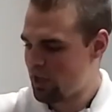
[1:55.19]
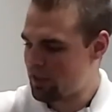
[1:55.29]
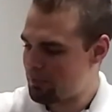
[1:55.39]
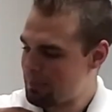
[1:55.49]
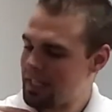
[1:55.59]

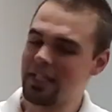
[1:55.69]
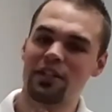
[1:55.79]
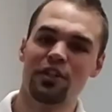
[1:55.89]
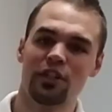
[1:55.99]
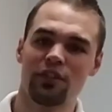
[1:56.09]
The
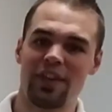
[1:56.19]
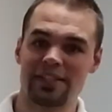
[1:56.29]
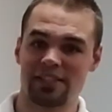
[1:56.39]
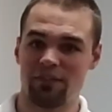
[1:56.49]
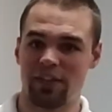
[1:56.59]
median nerve, that
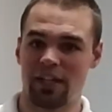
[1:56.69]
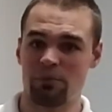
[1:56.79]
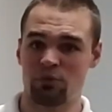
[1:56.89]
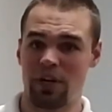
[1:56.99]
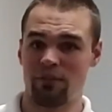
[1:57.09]
stuff that
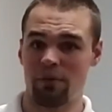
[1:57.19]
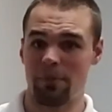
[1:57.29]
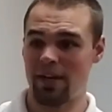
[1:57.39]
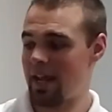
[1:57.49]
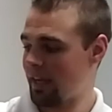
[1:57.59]
comes right from
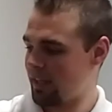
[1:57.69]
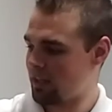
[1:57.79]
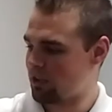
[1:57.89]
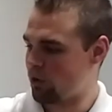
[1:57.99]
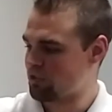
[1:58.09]
the
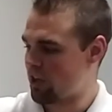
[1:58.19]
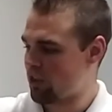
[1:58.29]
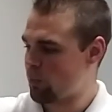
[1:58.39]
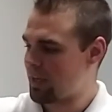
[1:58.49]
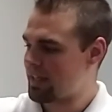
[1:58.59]
neck, goes all
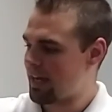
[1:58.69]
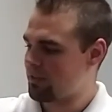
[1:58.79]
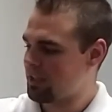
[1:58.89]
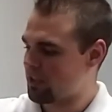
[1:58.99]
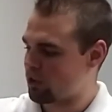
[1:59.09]
the way
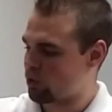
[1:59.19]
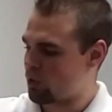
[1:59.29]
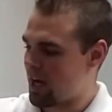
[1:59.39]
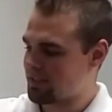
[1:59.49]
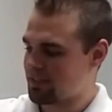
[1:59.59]
down here,
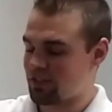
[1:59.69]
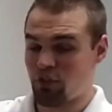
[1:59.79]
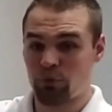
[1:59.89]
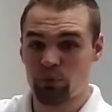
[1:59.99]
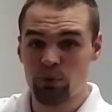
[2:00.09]
crosses
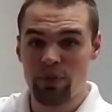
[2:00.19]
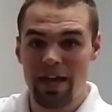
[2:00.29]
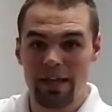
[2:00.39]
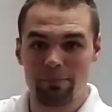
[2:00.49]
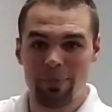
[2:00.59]
through
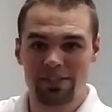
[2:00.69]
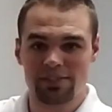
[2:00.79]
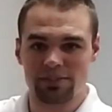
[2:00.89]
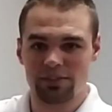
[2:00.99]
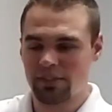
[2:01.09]
that
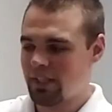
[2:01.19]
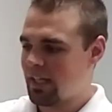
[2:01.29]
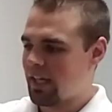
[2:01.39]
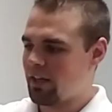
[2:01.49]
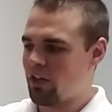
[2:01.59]
muscle
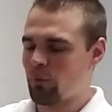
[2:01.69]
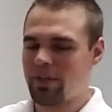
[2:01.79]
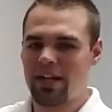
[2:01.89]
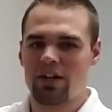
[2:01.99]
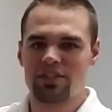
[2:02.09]
and all the way
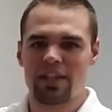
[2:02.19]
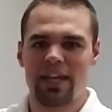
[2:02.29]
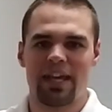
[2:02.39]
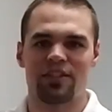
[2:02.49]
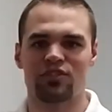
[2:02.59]
down to the hand.